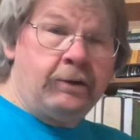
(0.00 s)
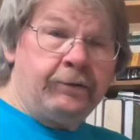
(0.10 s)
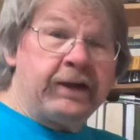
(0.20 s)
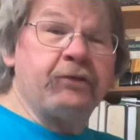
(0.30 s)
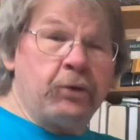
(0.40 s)

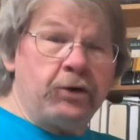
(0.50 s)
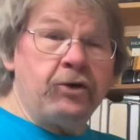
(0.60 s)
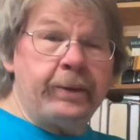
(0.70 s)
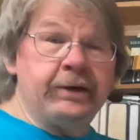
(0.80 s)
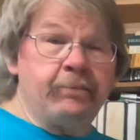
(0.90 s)
That's where
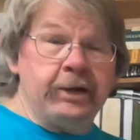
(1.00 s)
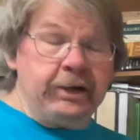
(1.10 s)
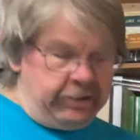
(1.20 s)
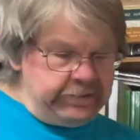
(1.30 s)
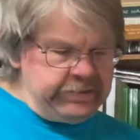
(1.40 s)
you need to
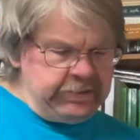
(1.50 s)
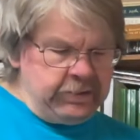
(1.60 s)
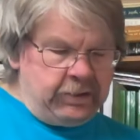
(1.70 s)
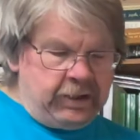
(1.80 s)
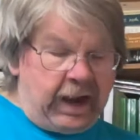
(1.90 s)
be.
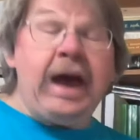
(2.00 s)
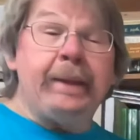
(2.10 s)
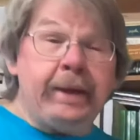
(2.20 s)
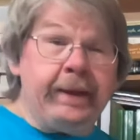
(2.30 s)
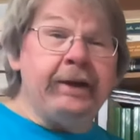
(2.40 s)

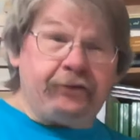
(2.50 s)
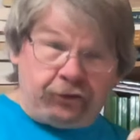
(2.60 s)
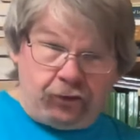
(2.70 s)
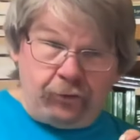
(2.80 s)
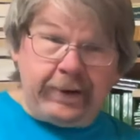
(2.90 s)
And it is
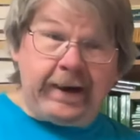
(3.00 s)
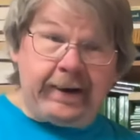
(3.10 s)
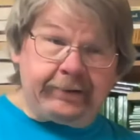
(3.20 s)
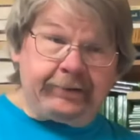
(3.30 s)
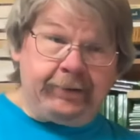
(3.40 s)

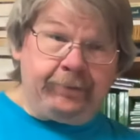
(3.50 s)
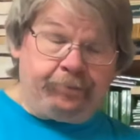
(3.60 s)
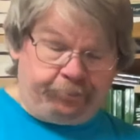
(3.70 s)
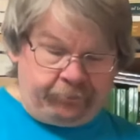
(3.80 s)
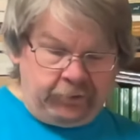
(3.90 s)
correct.
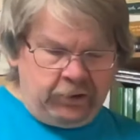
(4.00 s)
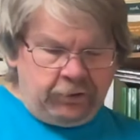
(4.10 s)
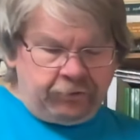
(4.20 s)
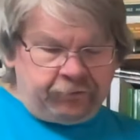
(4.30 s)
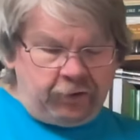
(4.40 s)

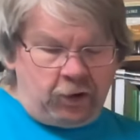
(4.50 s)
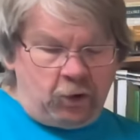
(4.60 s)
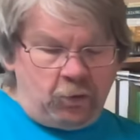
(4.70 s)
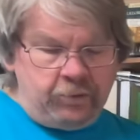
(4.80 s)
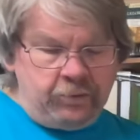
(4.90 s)

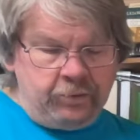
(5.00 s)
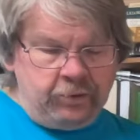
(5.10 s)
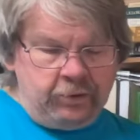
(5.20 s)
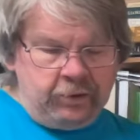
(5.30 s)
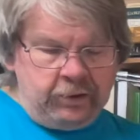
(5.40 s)
So
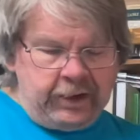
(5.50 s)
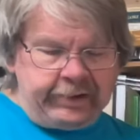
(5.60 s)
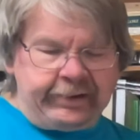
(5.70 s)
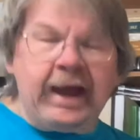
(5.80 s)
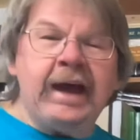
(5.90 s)

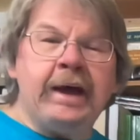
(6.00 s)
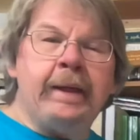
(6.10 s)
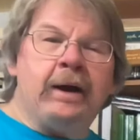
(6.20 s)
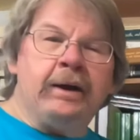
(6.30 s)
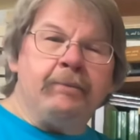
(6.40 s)
again,
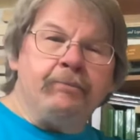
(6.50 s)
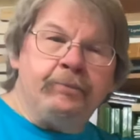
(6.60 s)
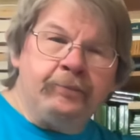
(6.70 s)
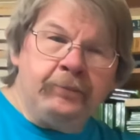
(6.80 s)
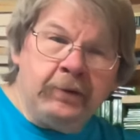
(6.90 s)
I'm
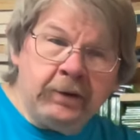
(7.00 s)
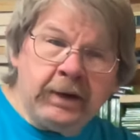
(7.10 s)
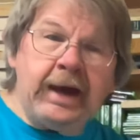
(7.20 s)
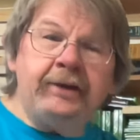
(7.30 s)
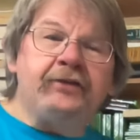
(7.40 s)

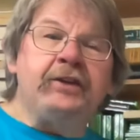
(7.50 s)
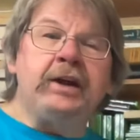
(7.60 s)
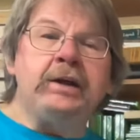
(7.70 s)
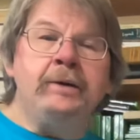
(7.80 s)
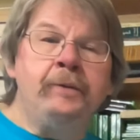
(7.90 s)

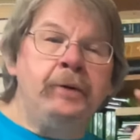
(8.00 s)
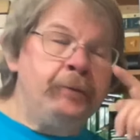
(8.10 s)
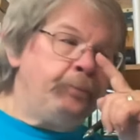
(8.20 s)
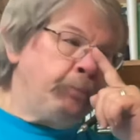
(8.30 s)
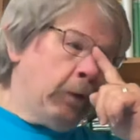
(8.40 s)
hasty.
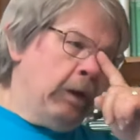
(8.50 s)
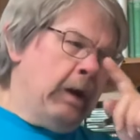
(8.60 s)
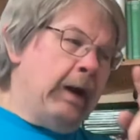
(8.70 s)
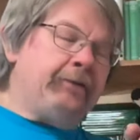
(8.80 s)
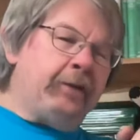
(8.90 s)

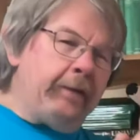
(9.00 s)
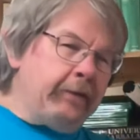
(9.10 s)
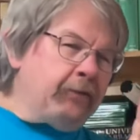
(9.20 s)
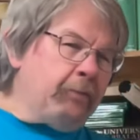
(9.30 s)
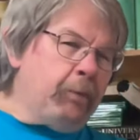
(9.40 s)
And see,
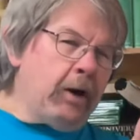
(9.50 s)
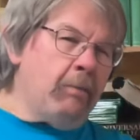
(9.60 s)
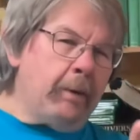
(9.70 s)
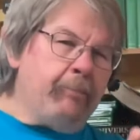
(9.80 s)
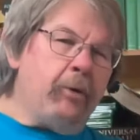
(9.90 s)
this is part
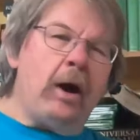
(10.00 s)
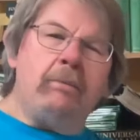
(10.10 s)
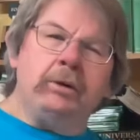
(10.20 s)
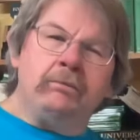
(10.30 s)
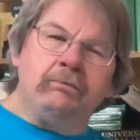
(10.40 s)
of my
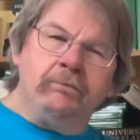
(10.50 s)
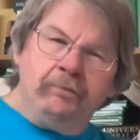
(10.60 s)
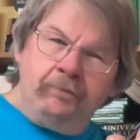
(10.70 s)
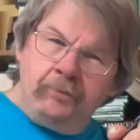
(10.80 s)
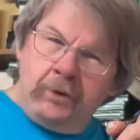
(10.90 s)
problem
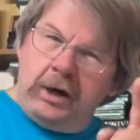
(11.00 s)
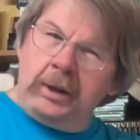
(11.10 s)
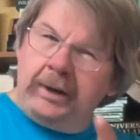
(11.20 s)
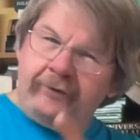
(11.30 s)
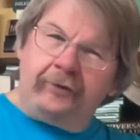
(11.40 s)

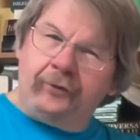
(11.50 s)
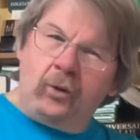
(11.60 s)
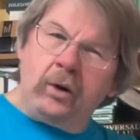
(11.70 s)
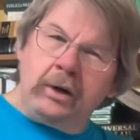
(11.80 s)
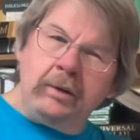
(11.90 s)
on level
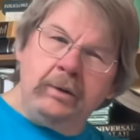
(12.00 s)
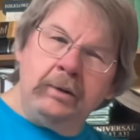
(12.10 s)
four.